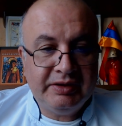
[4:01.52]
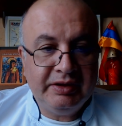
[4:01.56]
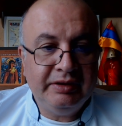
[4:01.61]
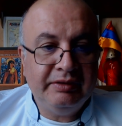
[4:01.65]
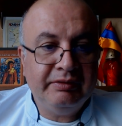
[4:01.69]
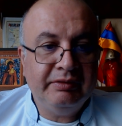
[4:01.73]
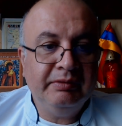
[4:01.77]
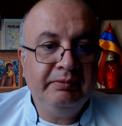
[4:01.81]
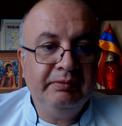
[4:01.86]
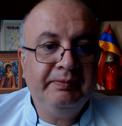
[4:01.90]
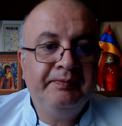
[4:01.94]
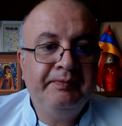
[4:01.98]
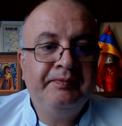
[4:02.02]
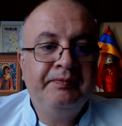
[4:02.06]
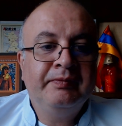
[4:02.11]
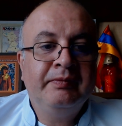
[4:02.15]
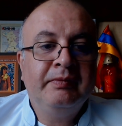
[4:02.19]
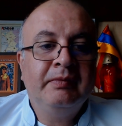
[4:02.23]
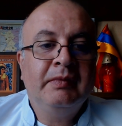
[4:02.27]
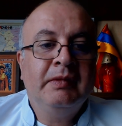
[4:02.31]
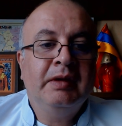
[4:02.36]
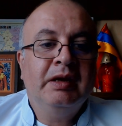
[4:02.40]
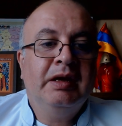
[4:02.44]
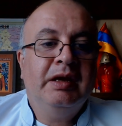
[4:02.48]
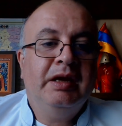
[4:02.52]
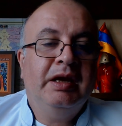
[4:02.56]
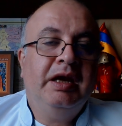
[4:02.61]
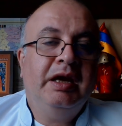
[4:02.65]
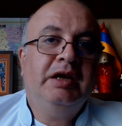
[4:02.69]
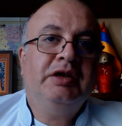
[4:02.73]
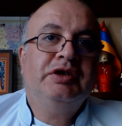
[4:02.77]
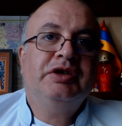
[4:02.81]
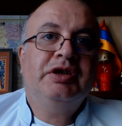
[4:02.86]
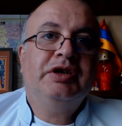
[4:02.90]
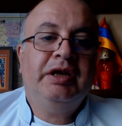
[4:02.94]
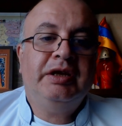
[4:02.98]
syndrome,
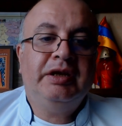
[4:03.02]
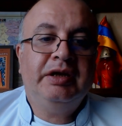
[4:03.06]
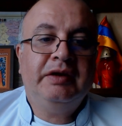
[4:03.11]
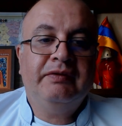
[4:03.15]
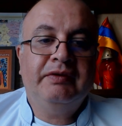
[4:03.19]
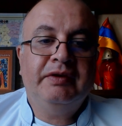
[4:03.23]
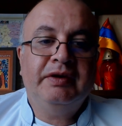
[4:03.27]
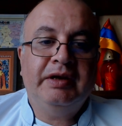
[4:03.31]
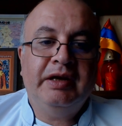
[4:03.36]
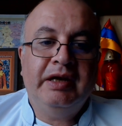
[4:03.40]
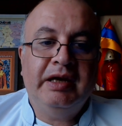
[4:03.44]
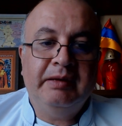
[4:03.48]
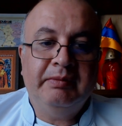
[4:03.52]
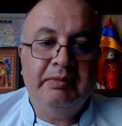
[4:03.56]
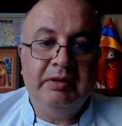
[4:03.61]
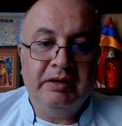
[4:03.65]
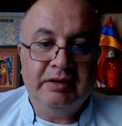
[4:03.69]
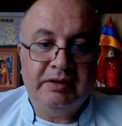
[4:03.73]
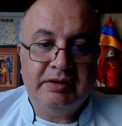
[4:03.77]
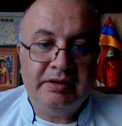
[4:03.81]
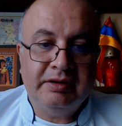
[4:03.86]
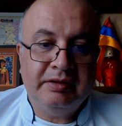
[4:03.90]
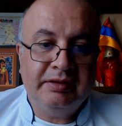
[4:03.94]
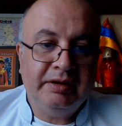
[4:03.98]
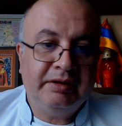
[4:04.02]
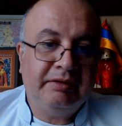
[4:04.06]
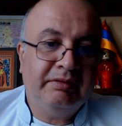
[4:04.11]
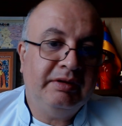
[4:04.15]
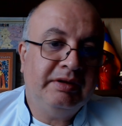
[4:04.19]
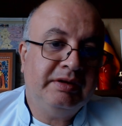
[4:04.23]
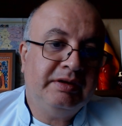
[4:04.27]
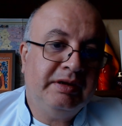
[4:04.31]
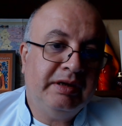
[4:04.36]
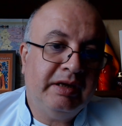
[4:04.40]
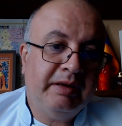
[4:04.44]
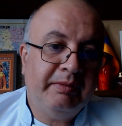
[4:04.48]
and genetic variables,
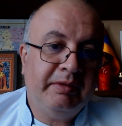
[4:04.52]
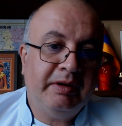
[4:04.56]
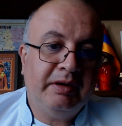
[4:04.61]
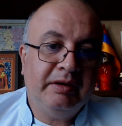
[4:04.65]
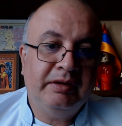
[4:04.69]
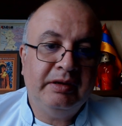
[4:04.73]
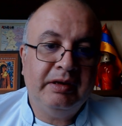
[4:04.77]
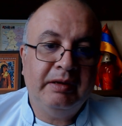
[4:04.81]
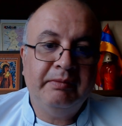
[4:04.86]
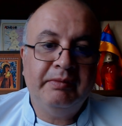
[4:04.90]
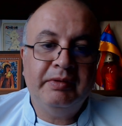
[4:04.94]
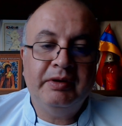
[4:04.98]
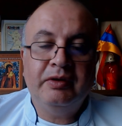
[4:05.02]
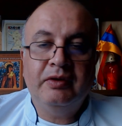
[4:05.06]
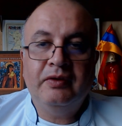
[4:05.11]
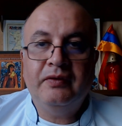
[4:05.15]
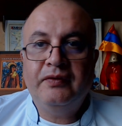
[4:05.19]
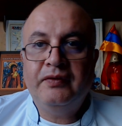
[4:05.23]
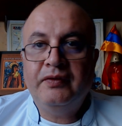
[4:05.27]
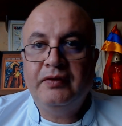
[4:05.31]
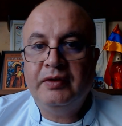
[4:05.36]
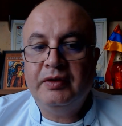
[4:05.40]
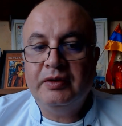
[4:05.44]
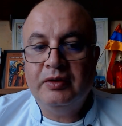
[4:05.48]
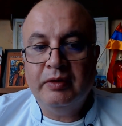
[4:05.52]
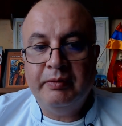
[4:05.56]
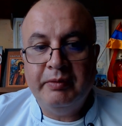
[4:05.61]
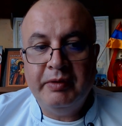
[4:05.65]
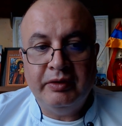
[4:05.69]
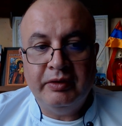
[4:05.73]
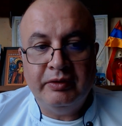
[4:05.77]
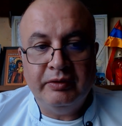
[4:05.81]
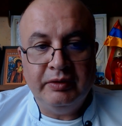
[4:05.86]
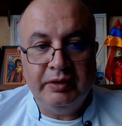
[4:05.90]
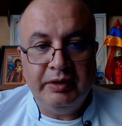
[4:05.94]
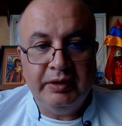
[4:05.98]
decreased number, number of
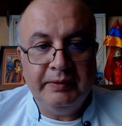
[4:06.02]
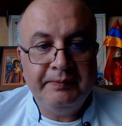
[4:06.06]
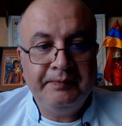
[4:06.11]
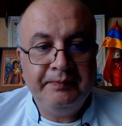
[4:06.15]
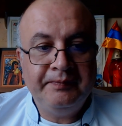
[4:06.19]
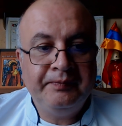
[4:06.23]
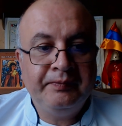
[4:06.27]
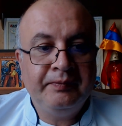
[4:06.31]
glomeruli.